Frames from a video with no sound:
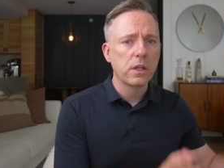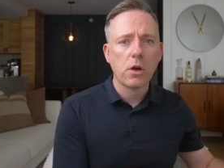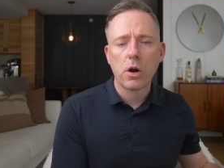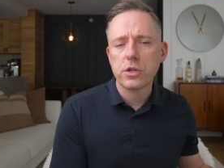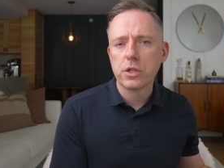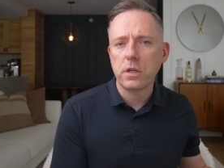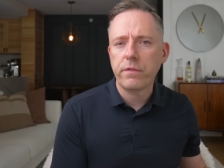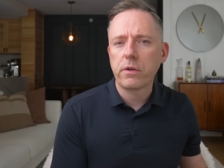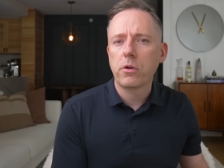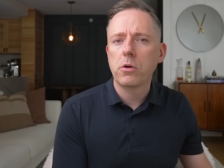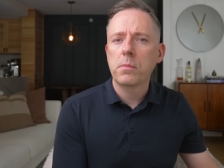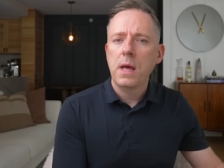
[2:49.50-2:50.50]
a larger living
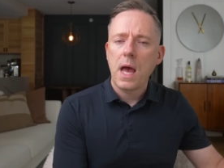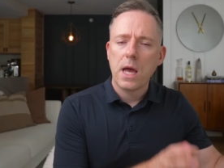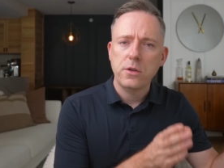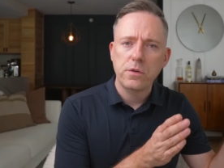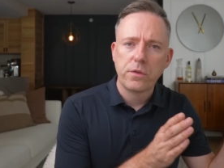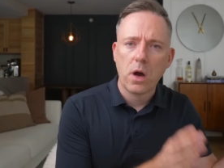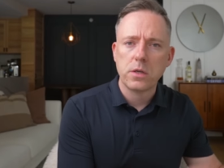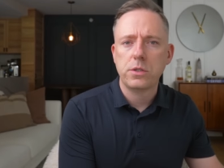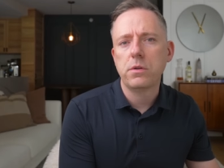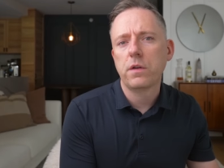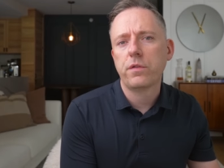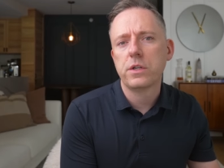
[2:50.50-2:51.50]
room and you've got
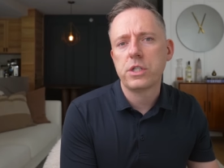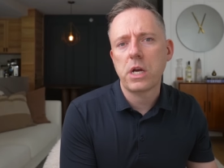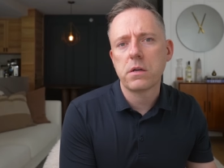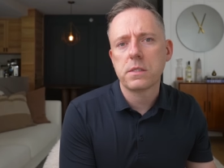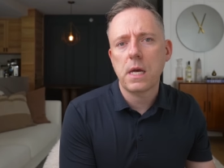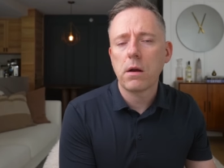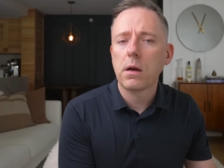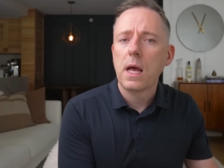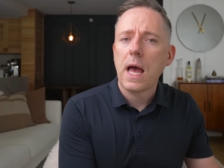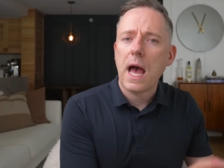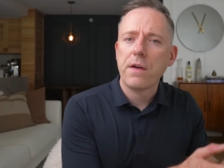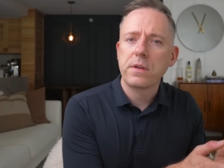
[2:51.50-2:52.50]
two different chairs there,
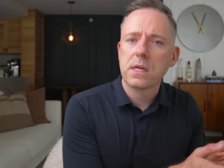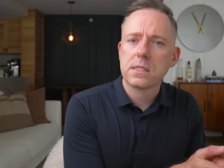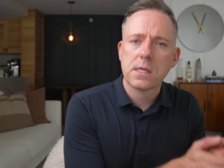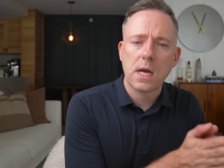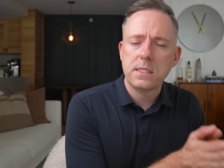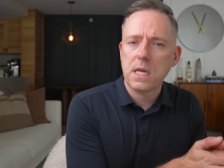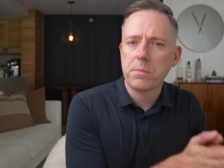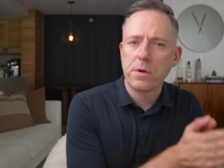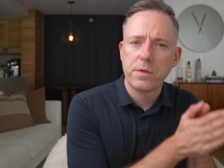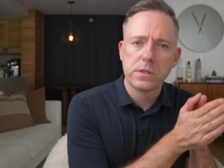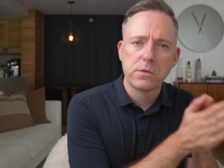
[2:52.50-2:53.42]
having a side table that